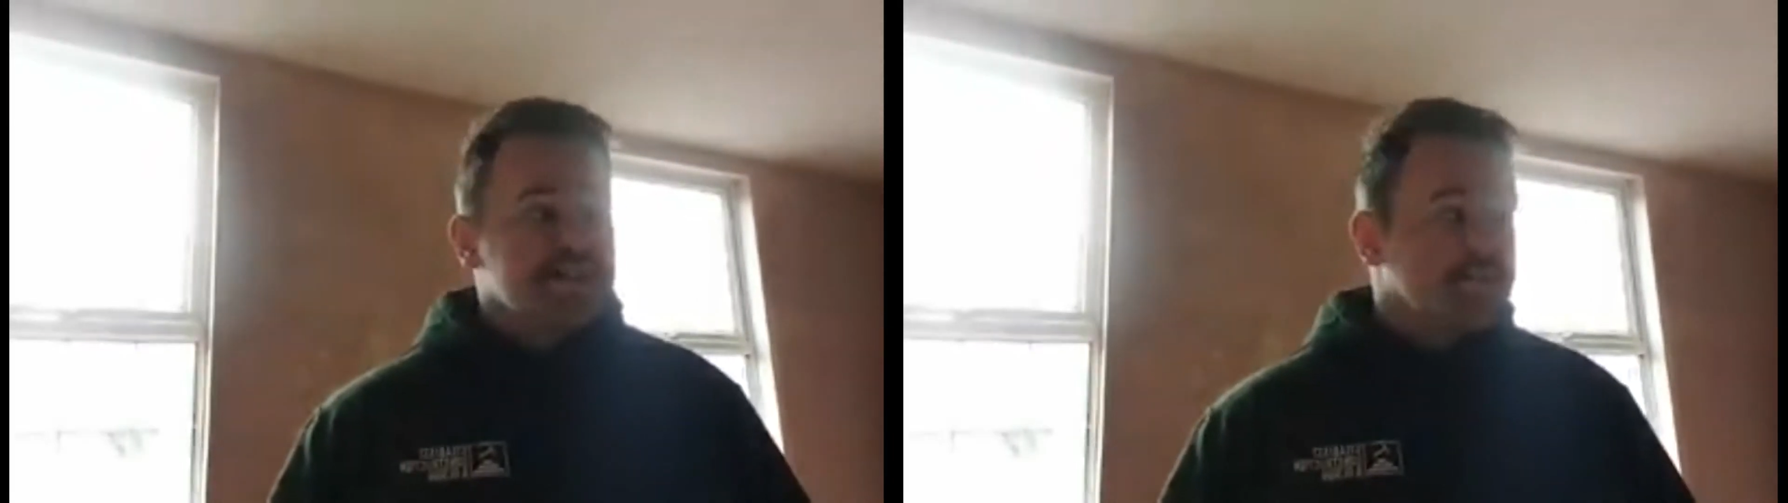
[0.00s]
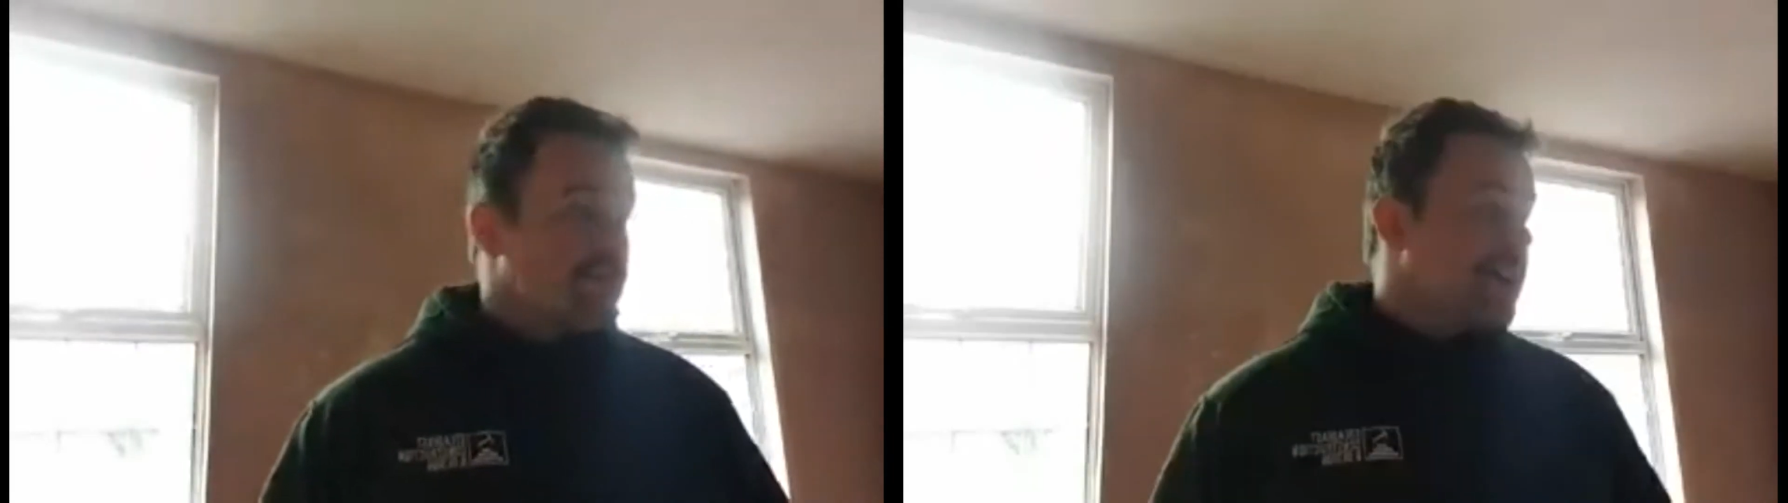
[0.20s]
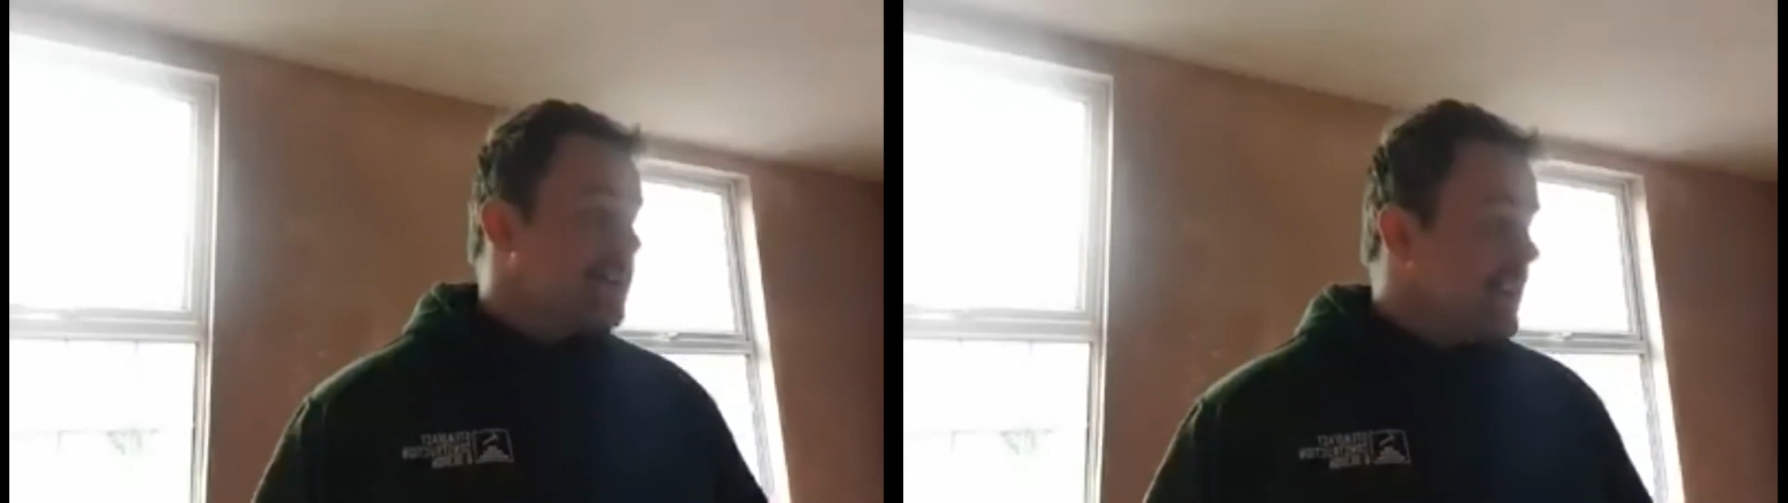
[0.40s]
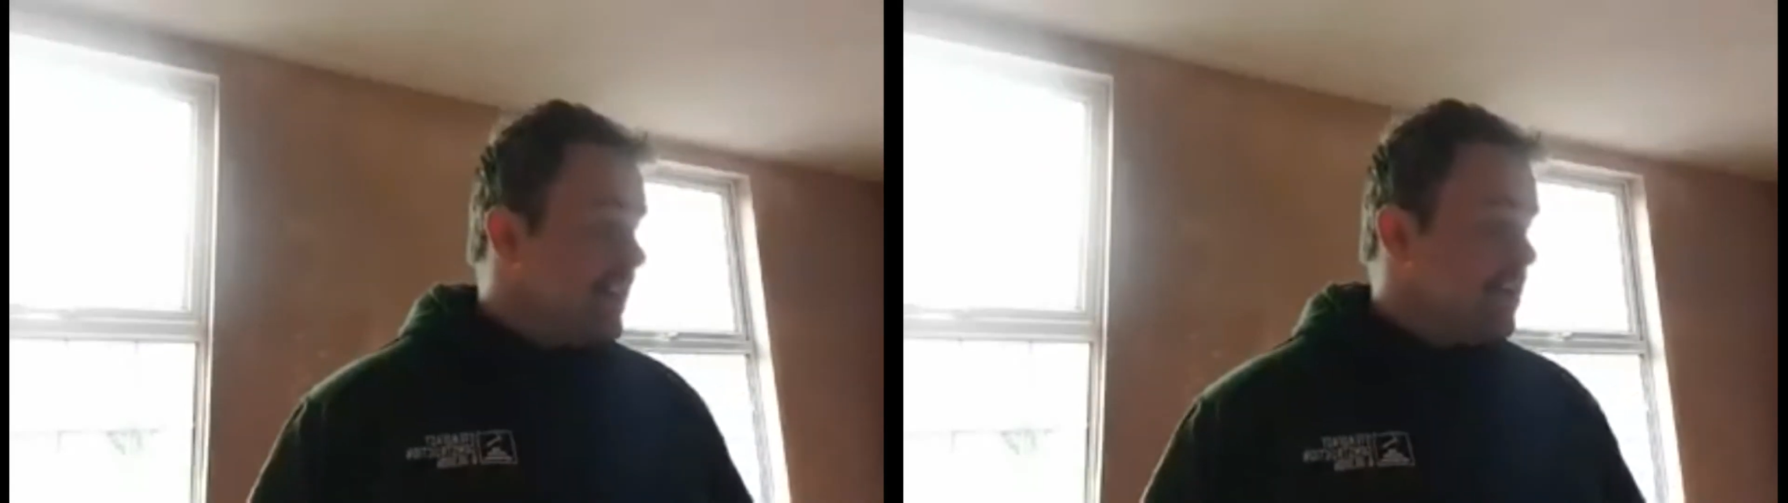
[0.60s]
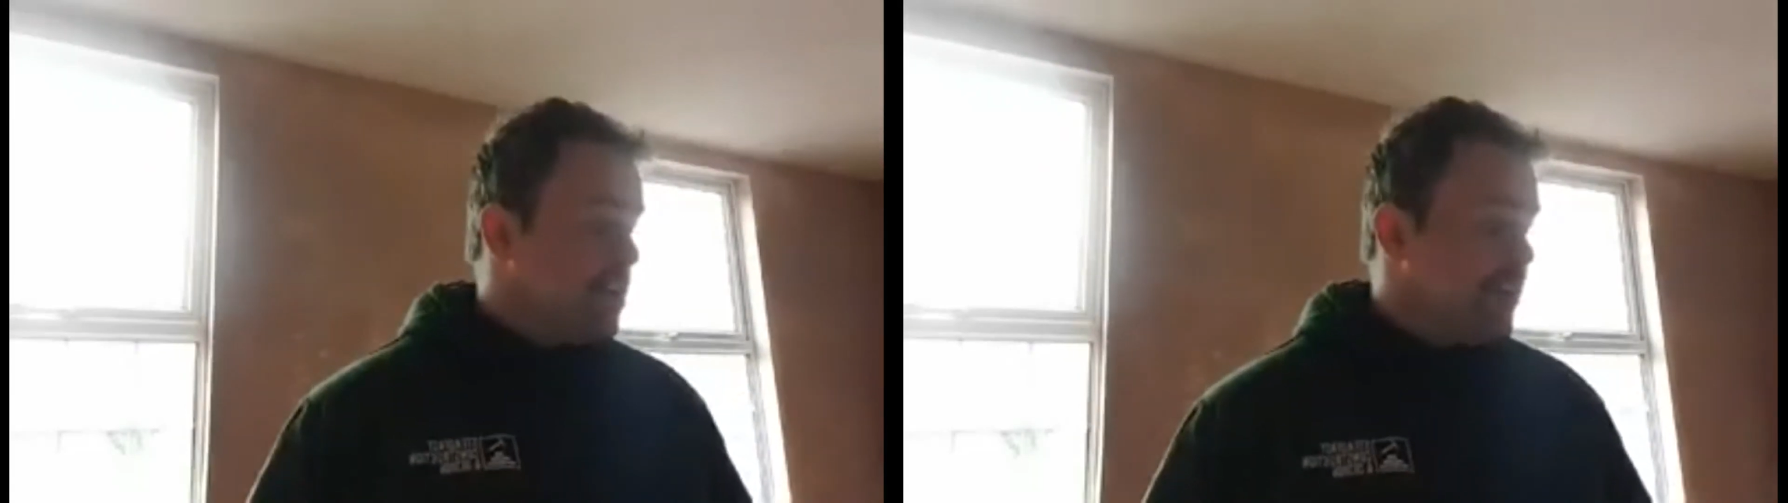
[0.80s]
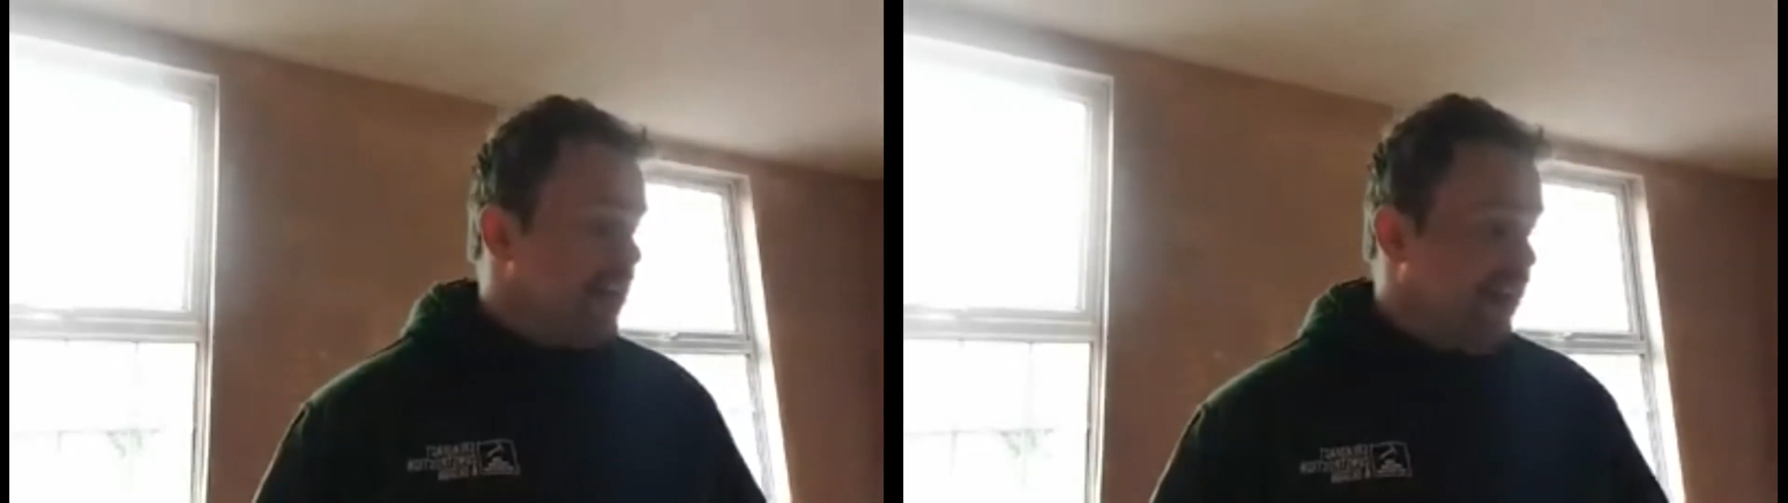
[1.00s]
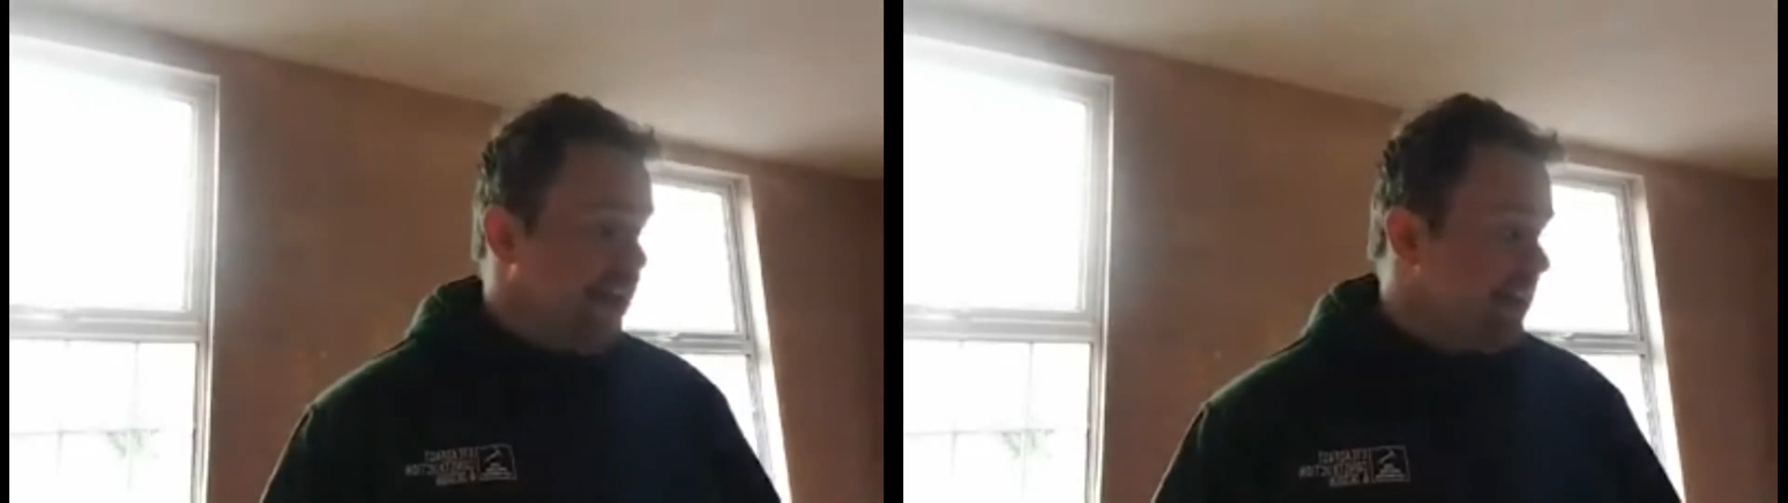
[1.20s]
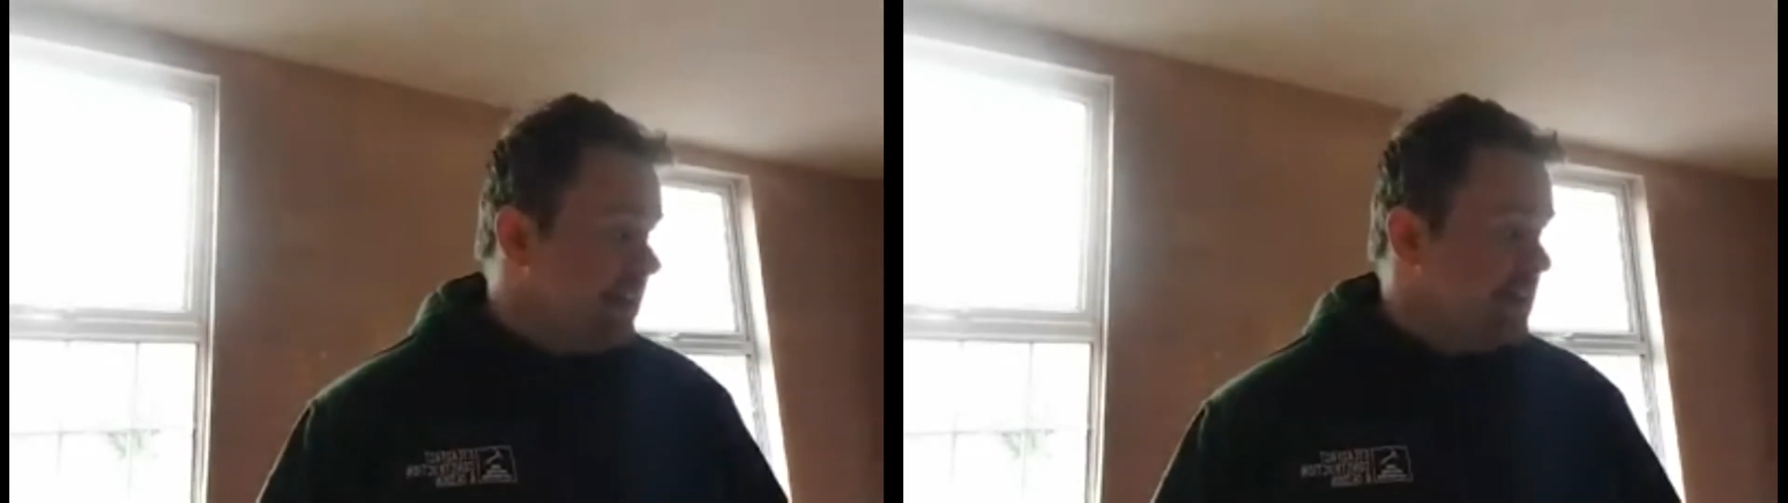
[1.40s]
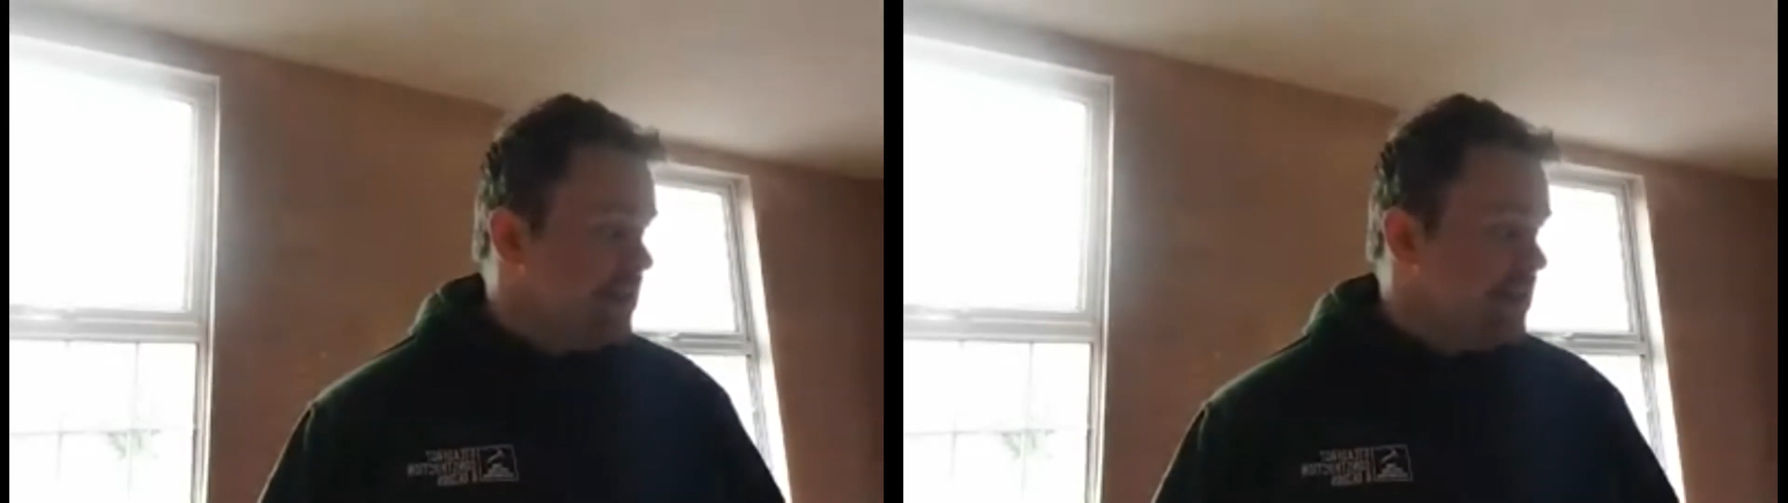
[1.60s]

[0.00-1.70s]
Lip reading: and we're actually a little bit ahead